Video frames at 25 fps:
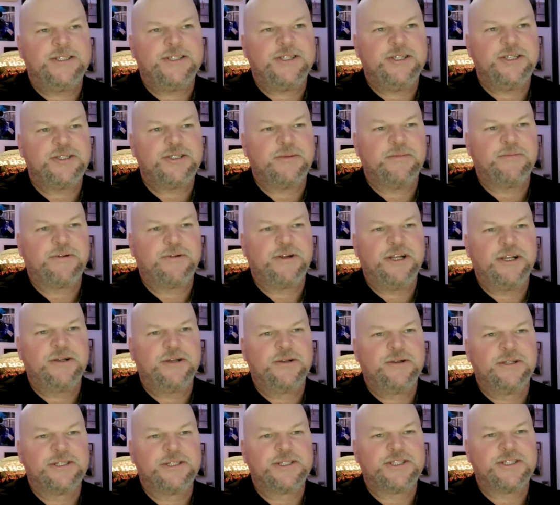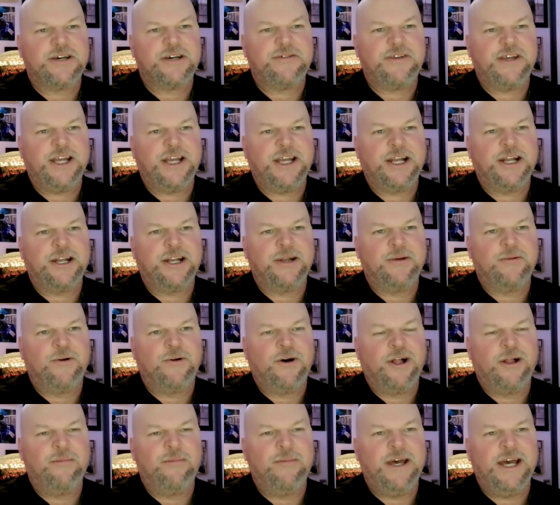see some pretty cool stuff hanging on the
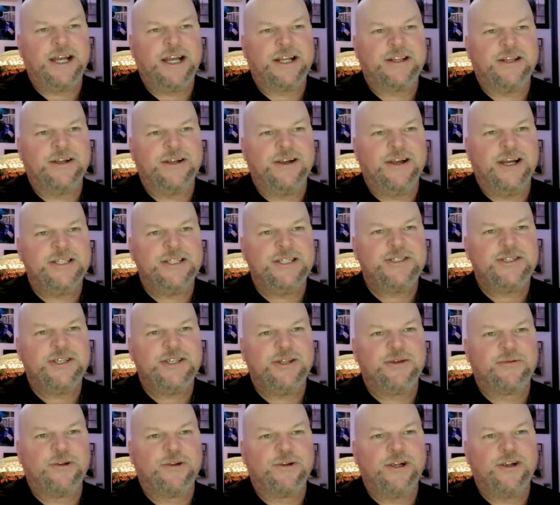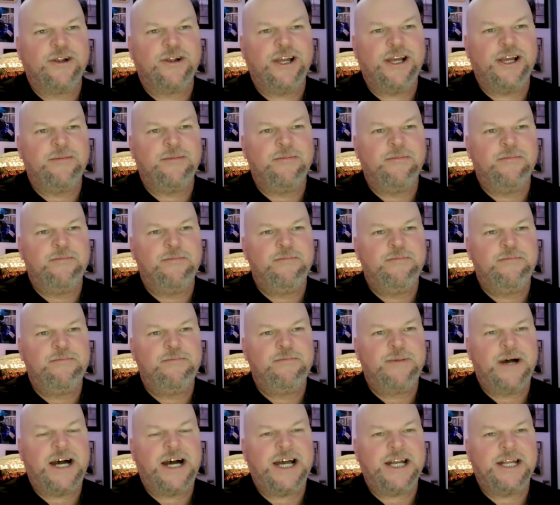wall back there. I see the rear end
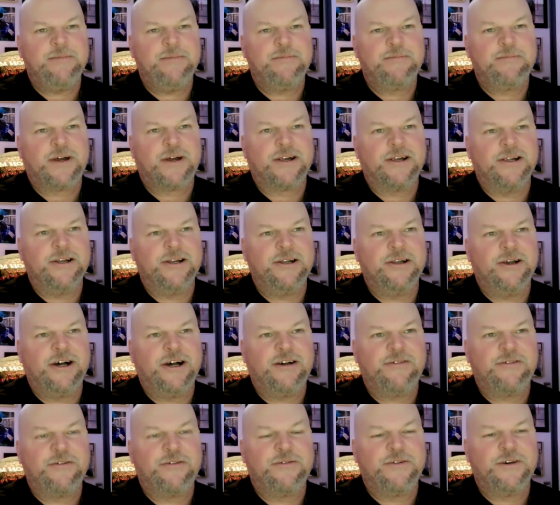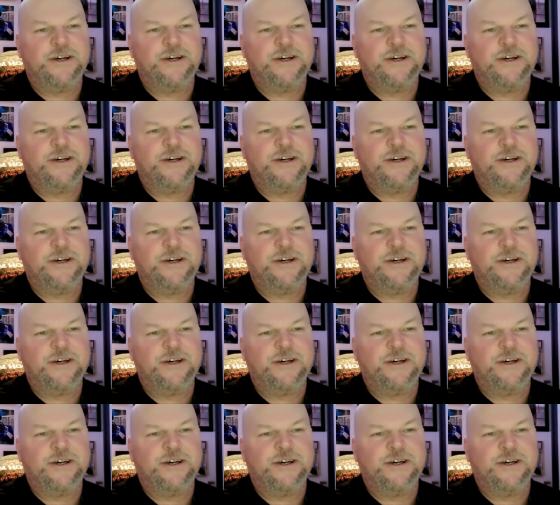body part off of a